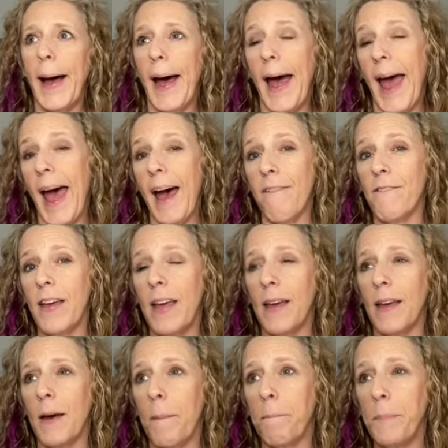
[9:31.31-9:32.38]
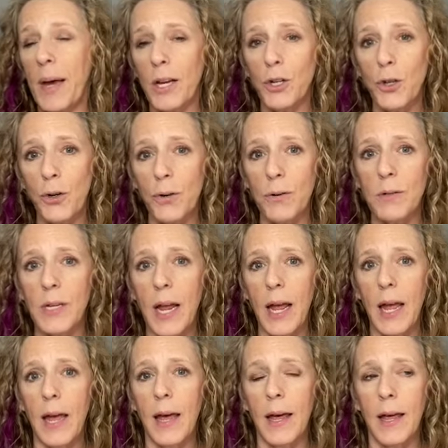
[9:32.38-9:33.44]
Having pictures
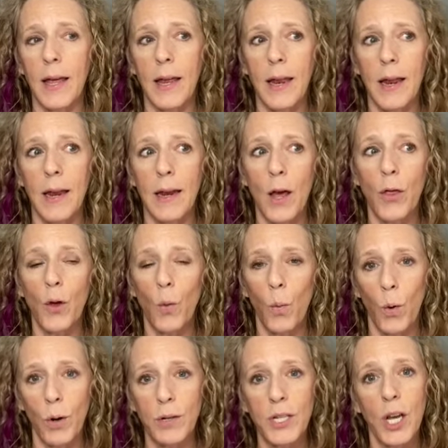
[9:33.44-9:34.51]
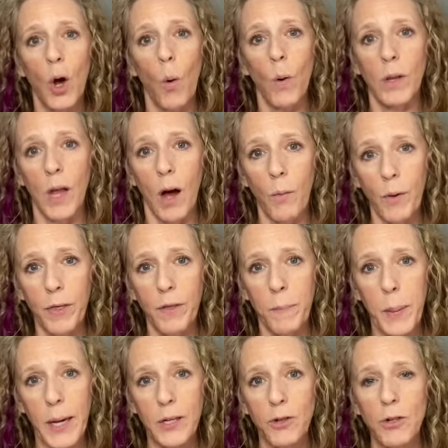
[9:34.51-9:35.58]
and the words that go along with the
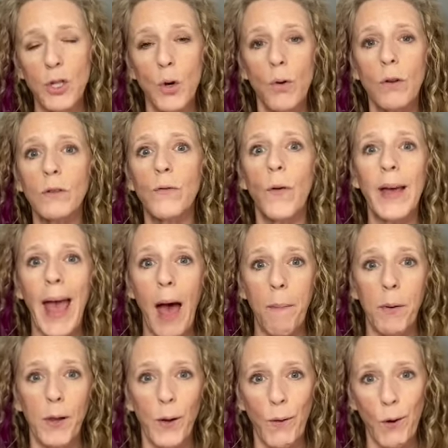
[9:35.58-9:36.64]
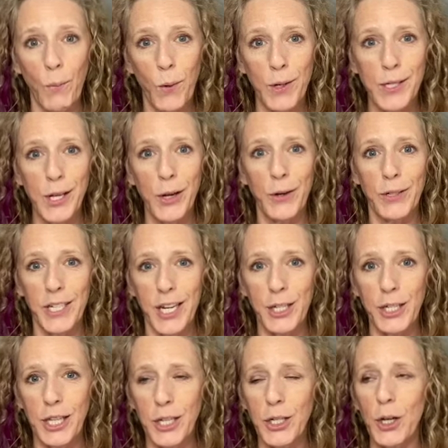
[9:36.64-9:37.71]
pictures, so those vocabulary words that you're
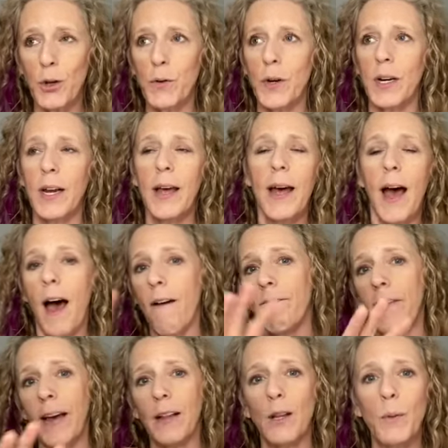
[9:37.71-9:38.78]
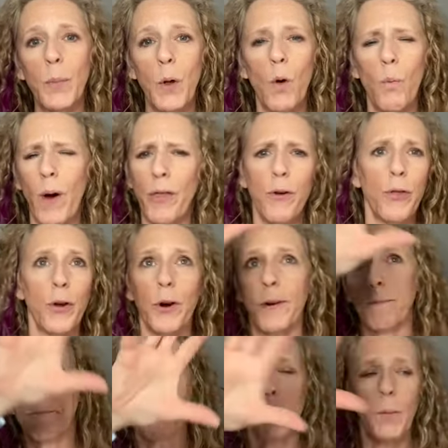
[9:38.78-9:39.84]
teaching the children available, whether
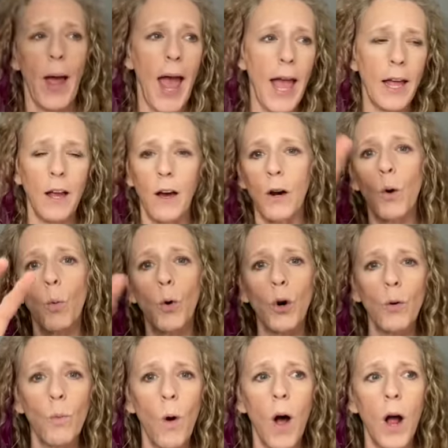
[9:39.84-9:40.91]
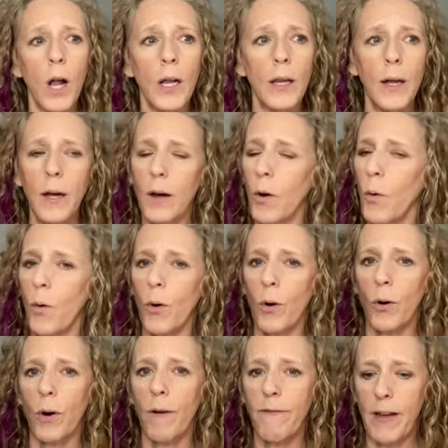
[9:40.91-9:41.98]
they're hanging on a word wall
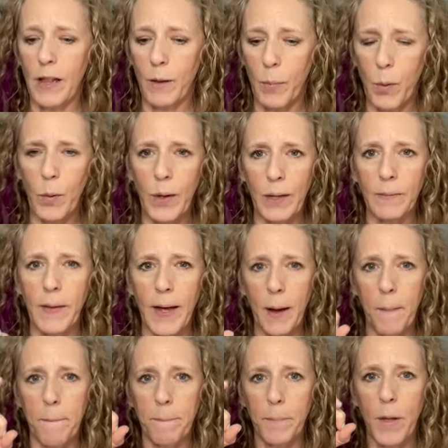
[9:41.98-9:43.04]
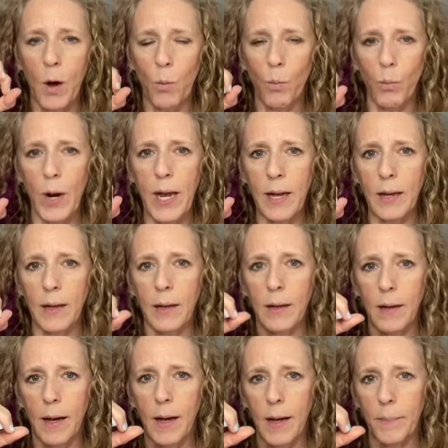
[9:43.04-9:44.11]
or available in like a ring,
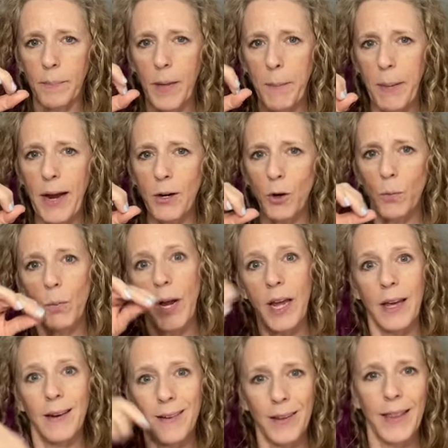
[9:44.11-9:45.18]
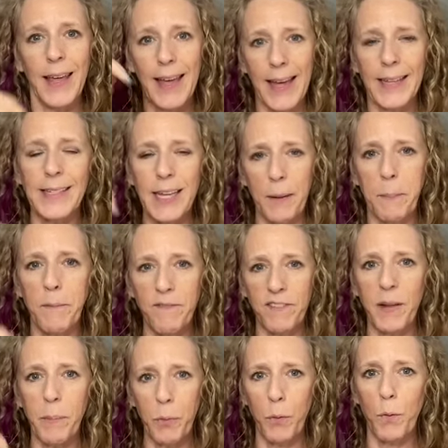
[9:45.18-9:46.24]
a binder ring, and the kids can
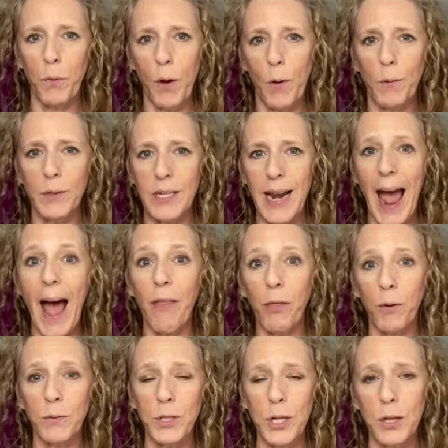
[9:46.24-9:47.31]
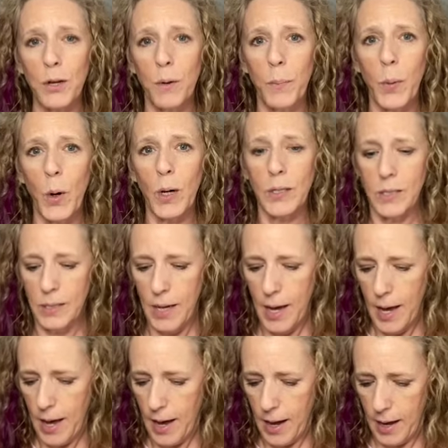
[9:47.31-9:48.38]
flip through those and add those to their books.
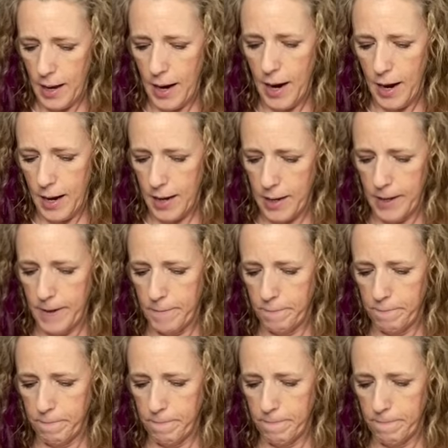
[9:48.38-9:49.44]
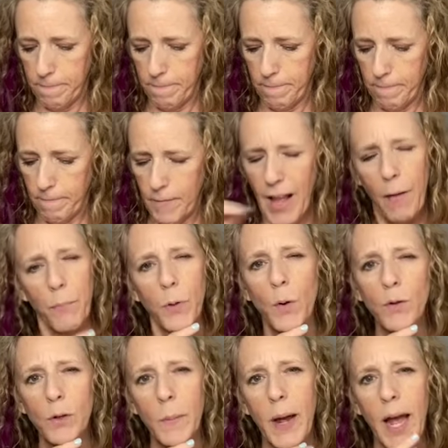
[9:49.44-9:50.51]
Yeah,
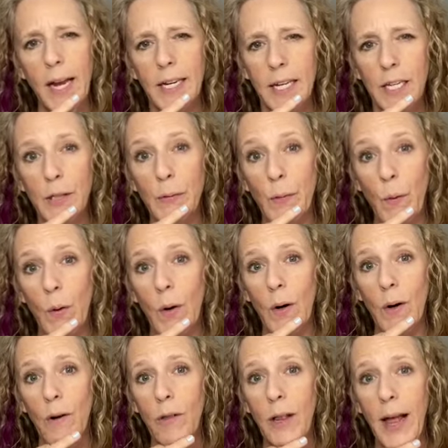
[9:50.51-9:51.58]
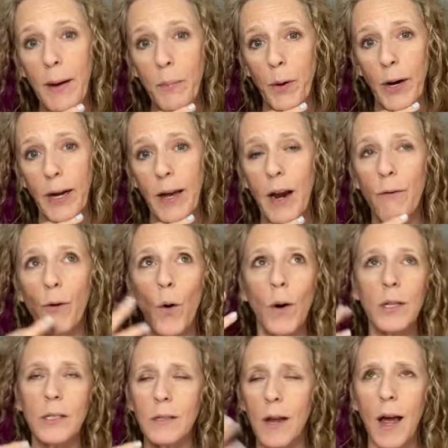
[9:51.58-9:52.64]
those are my ideas for the library. And of
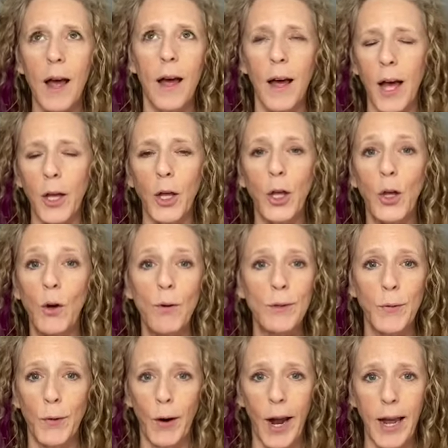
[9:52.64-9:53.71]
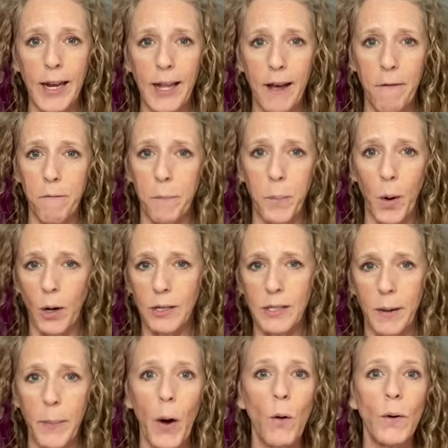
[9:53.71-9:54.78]
course, a huge variety of books
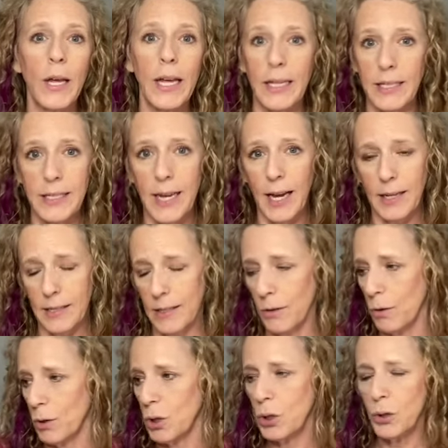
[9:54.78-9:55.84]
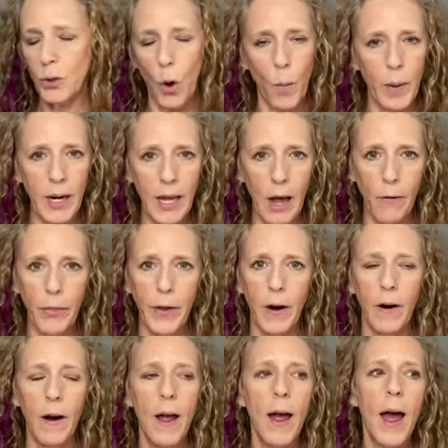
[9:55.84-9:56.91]
about insects. There are so many out
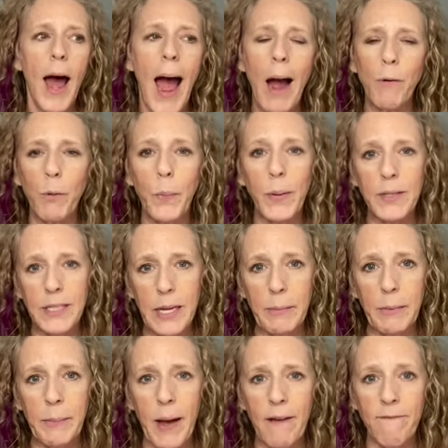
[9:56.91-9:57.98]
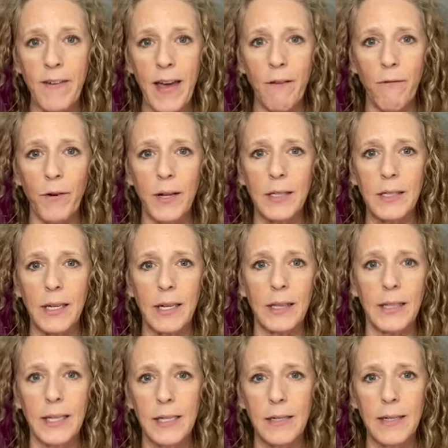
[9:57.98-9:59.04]
there. I will put some of my favorites in a
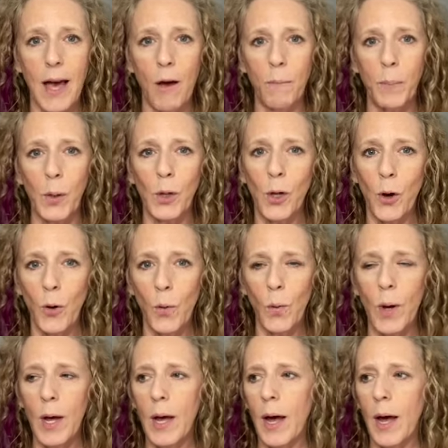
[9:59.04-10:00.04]
list down below.